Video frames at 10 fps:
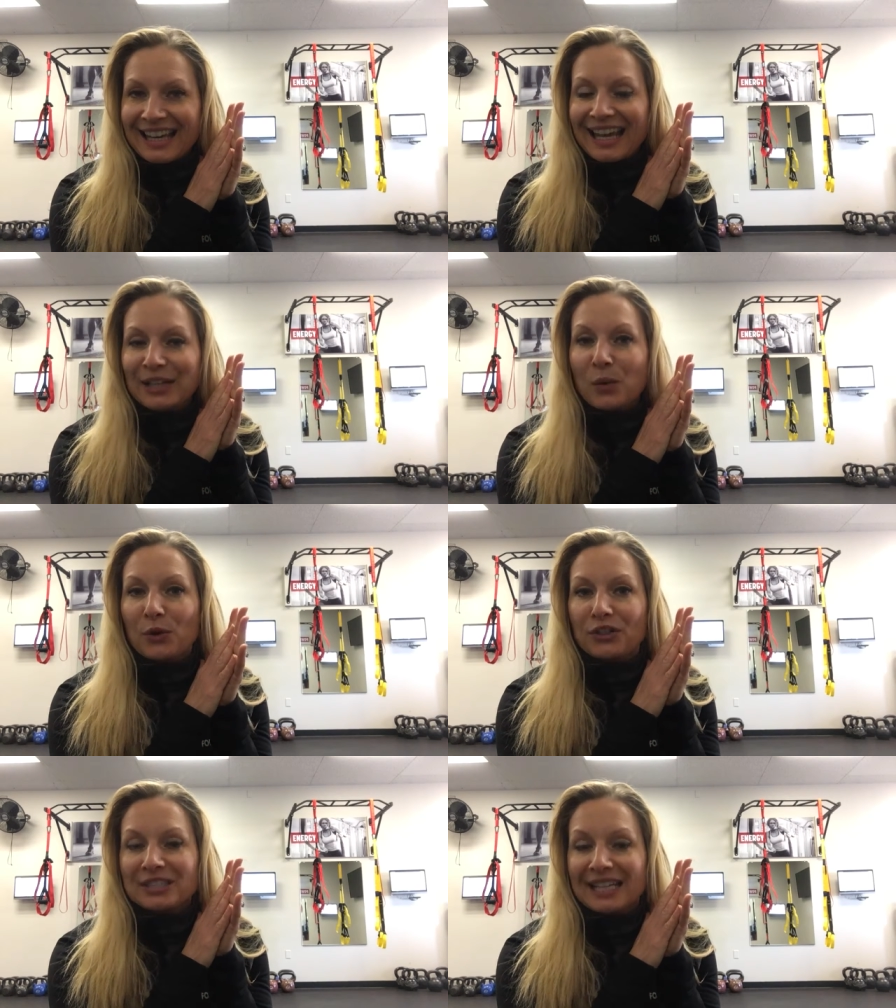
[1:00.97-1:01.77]
in
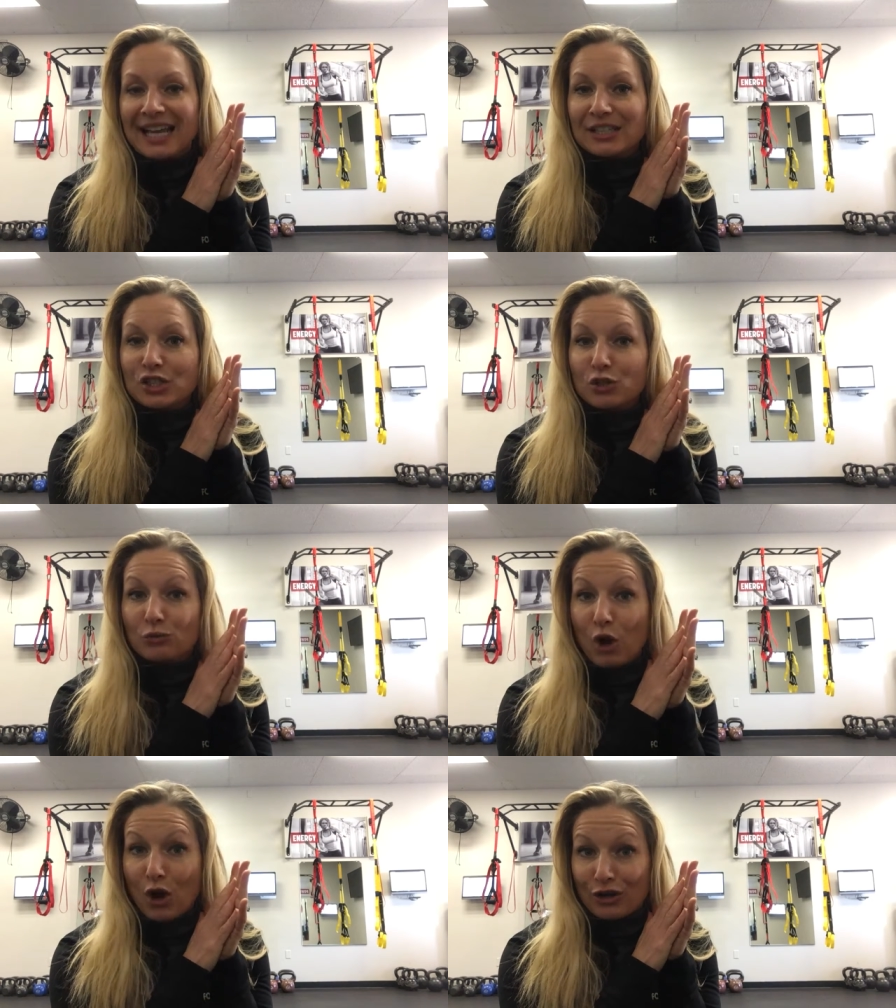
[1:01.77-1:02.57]
order to get
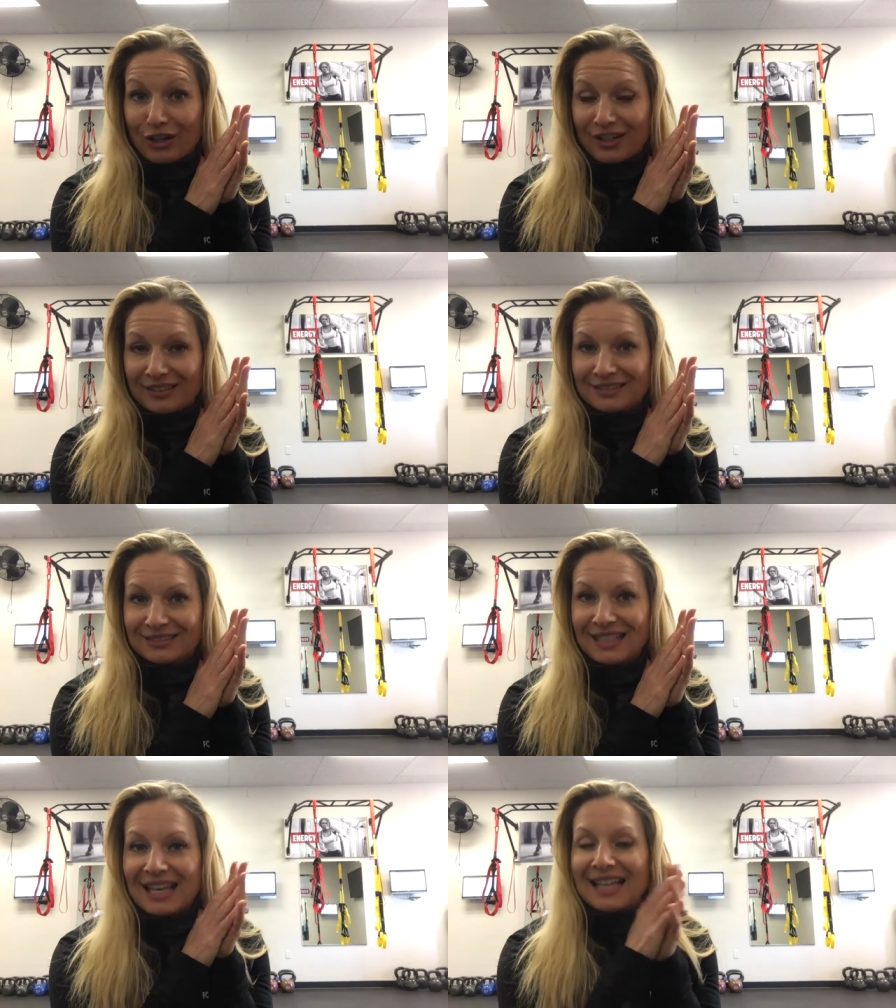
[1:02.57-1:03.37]
stronger
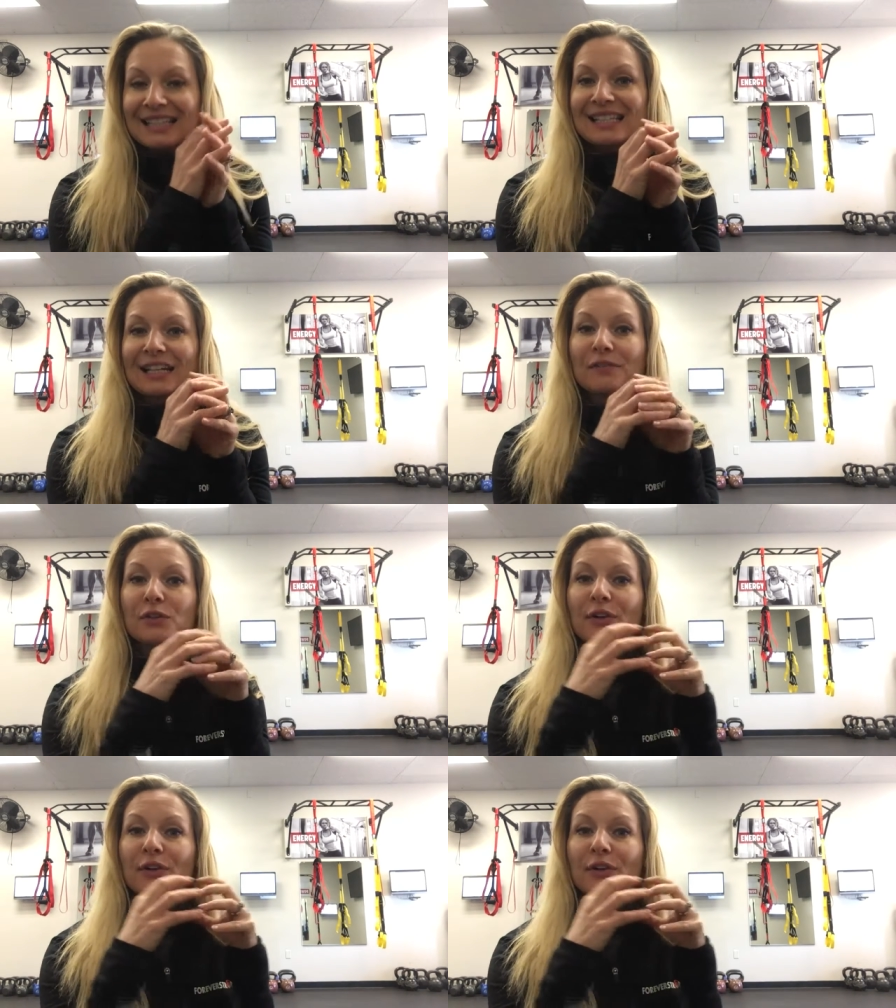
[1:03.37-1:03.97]
instead of